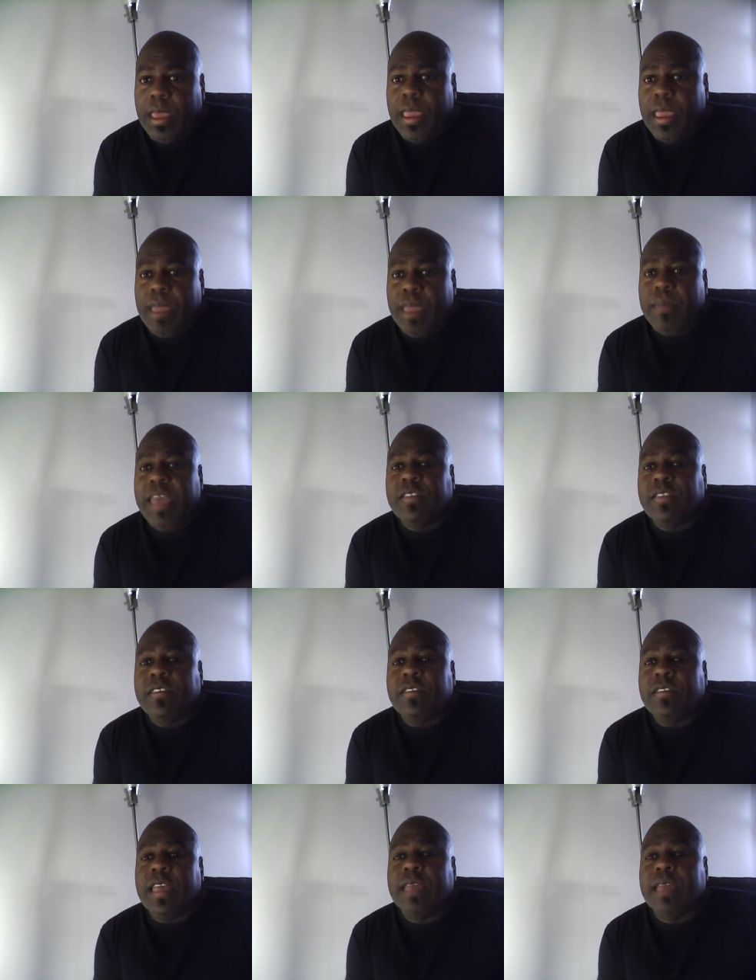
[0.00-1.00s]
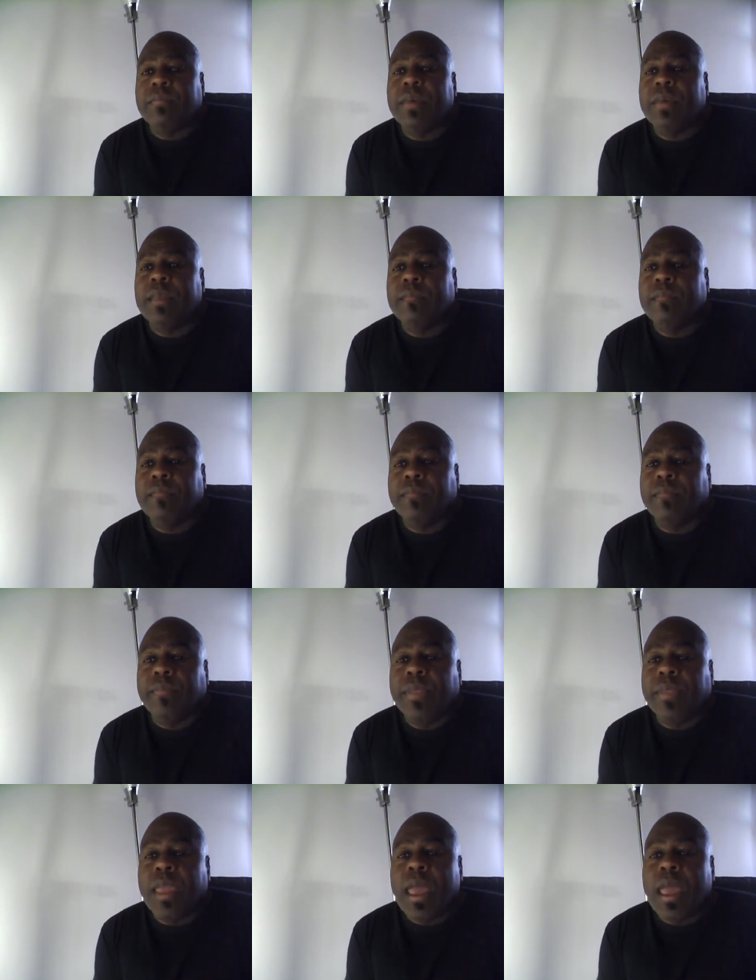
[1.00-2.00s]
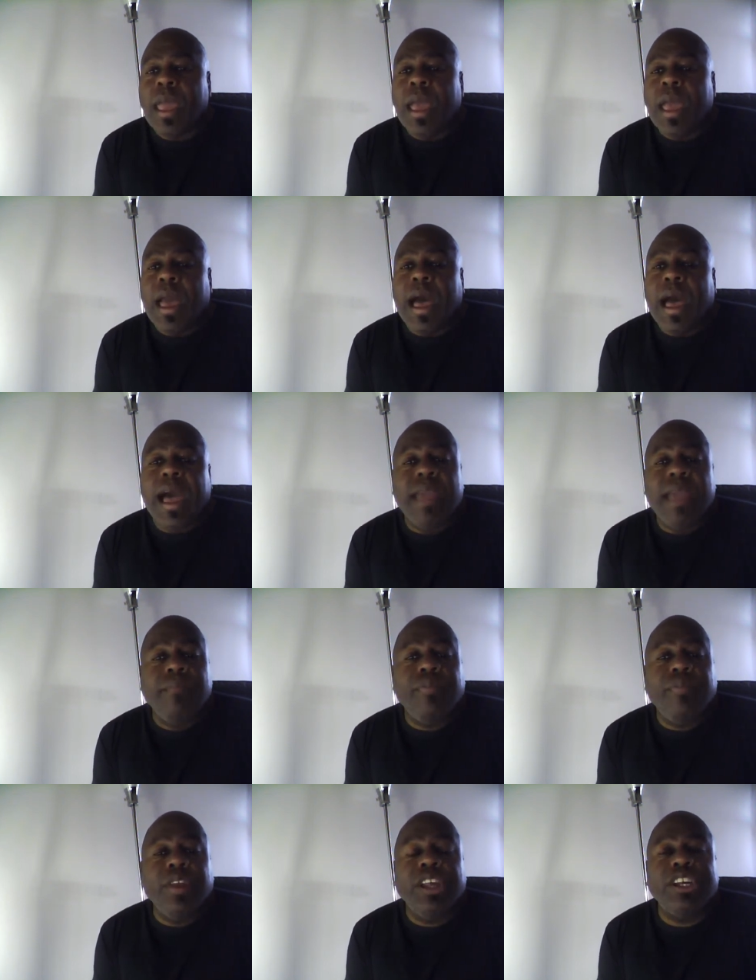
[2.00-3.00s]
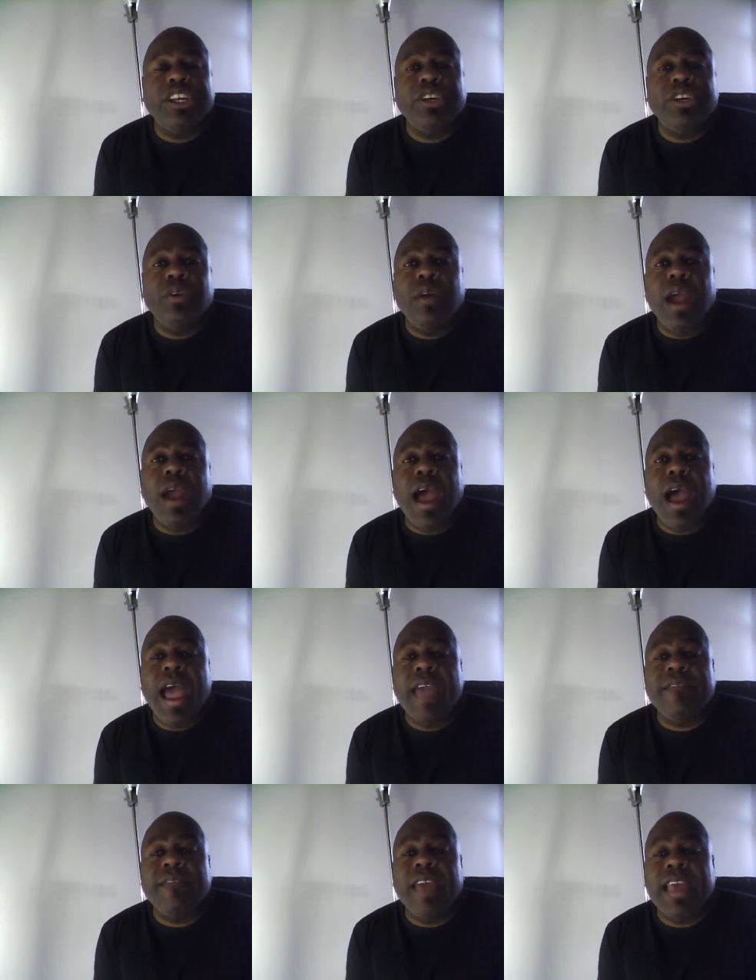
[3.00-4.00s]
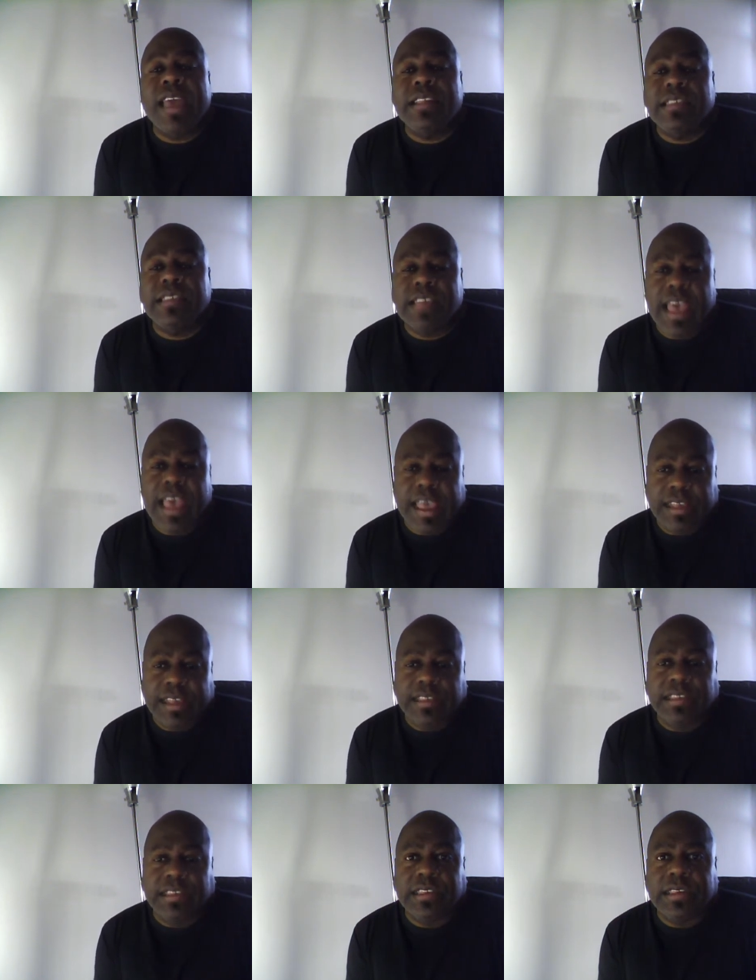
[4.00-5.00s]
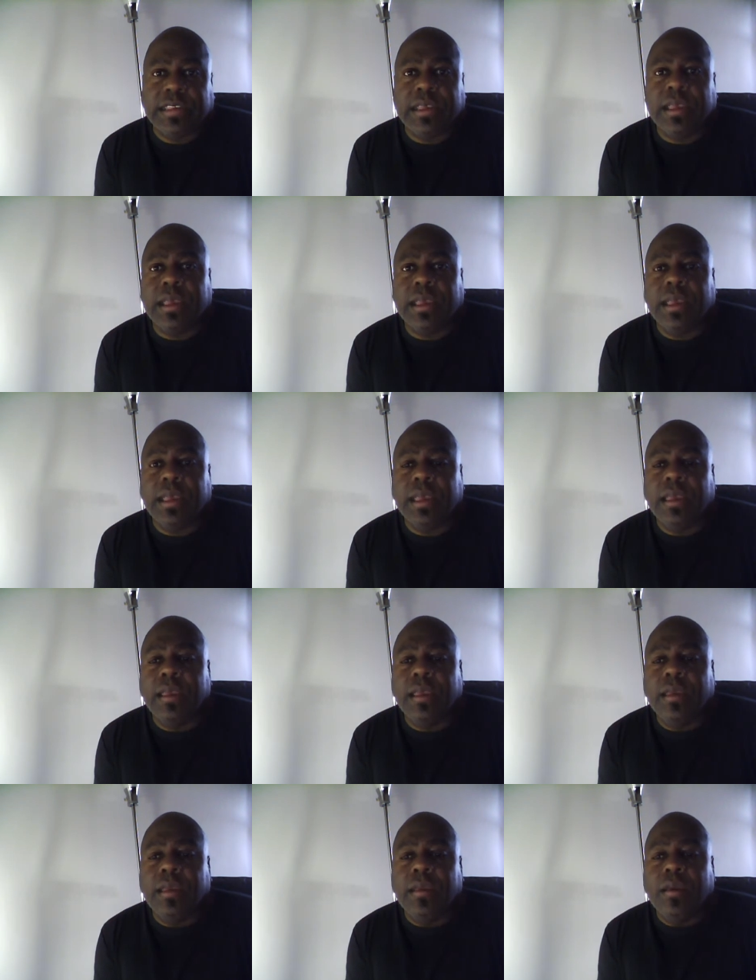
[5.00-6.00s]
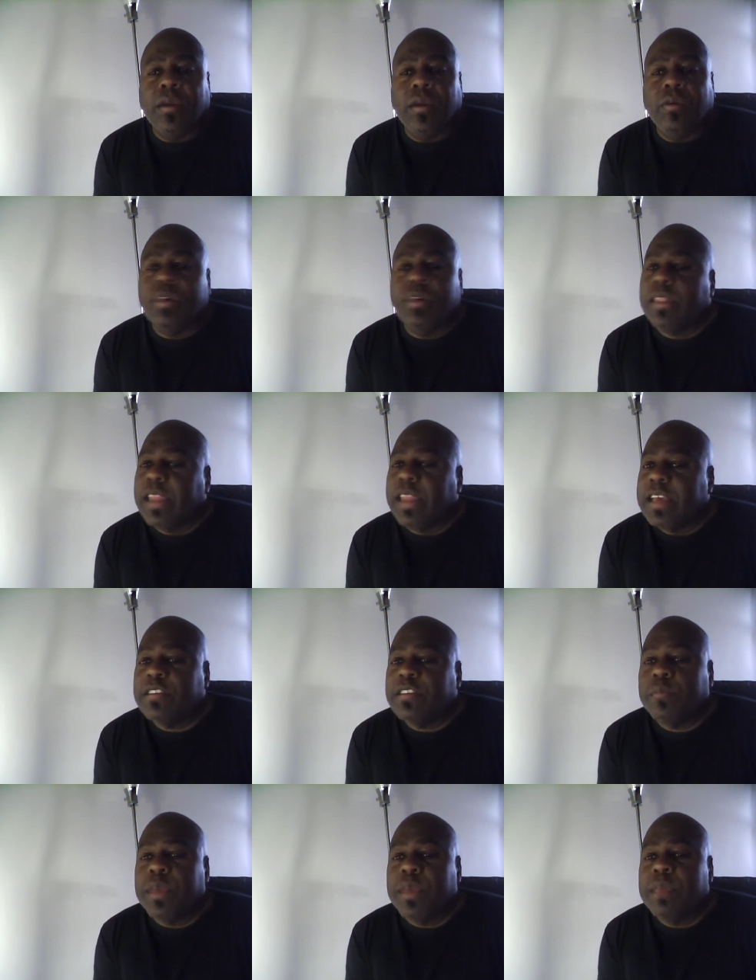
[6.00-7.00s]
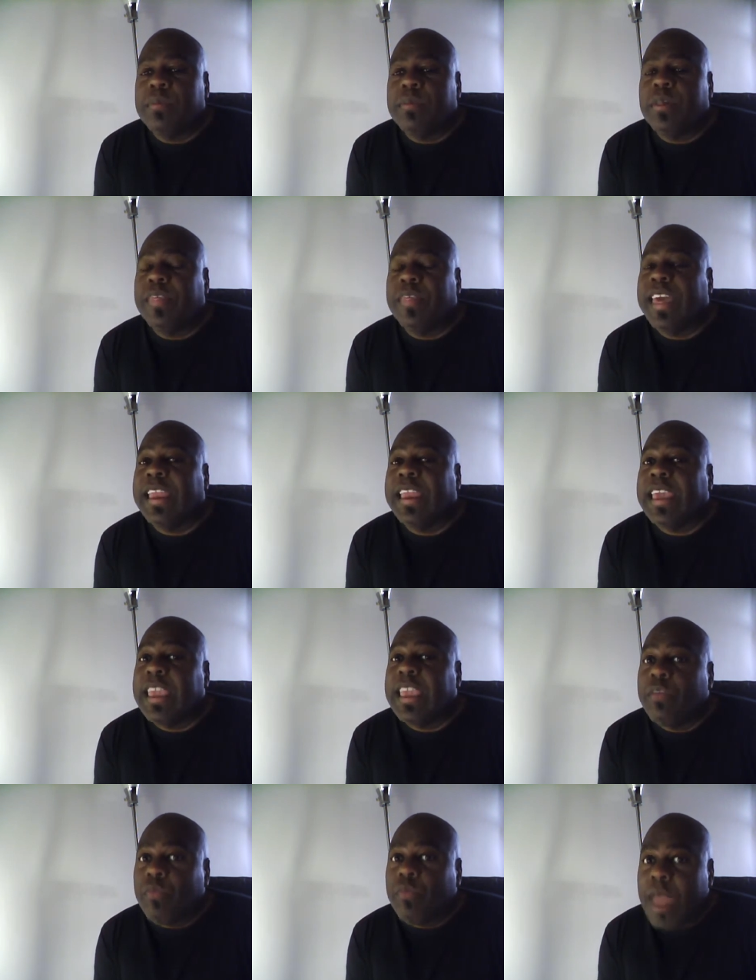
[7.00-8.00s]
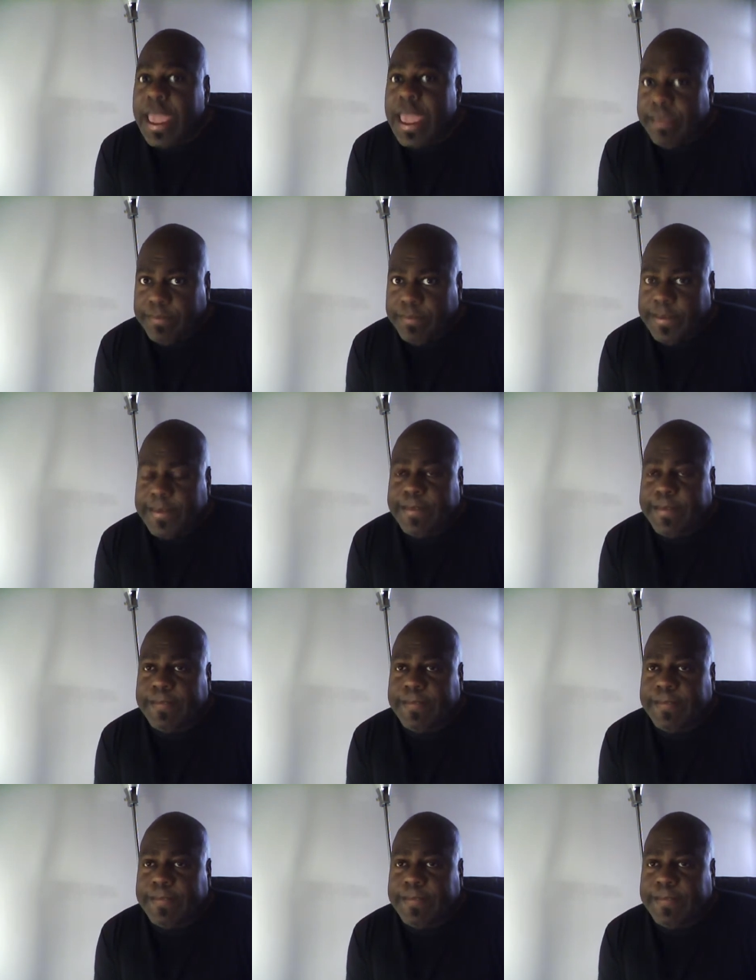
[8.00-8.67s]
He makes the statement, I am pretty sure I have had sex with less people than he raped.